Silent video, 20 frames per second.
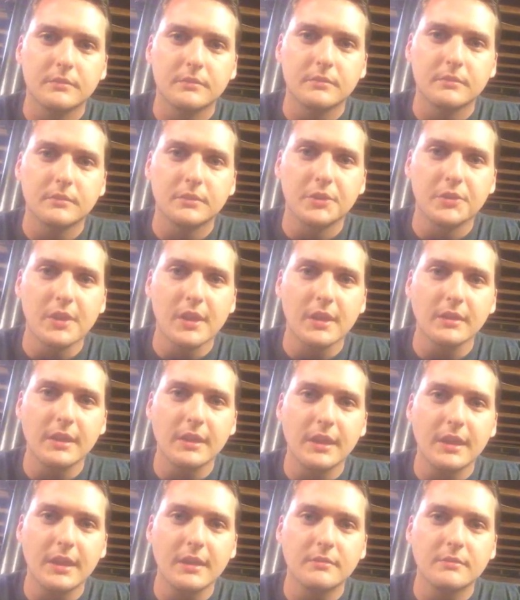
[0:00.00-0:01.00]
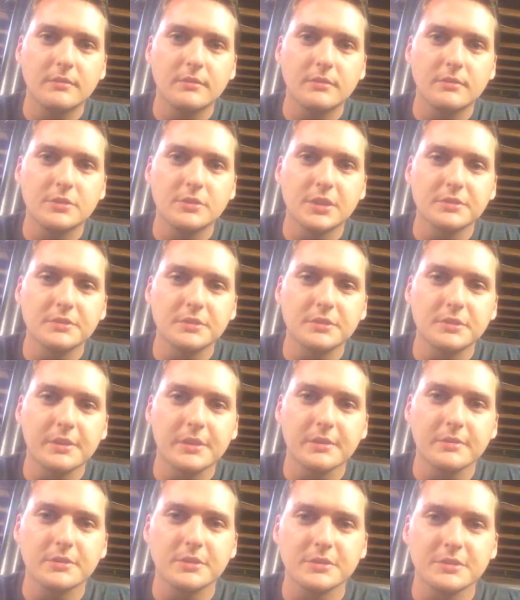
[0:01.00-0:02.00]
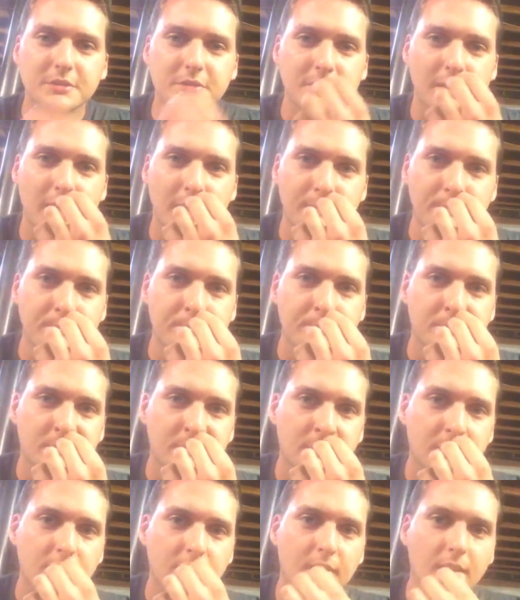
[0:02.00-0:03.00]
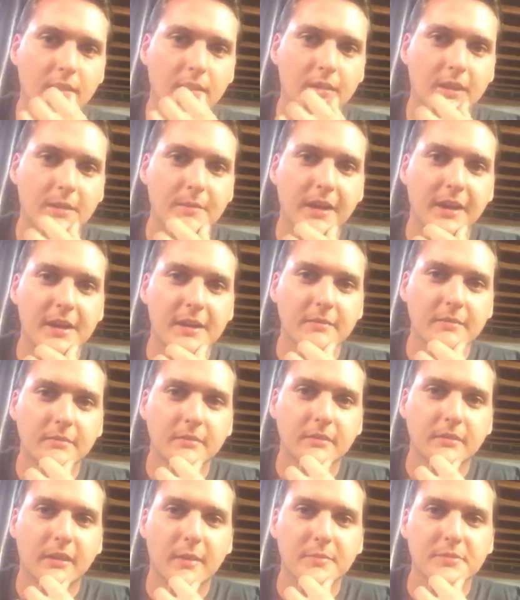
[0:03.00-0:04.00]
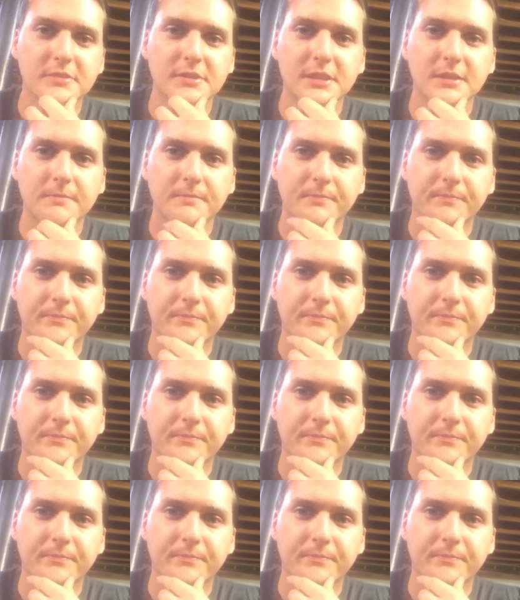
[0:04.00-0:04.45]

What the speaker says: You're not late. Justin, you're here just in time. Come hang out. Grab a seat.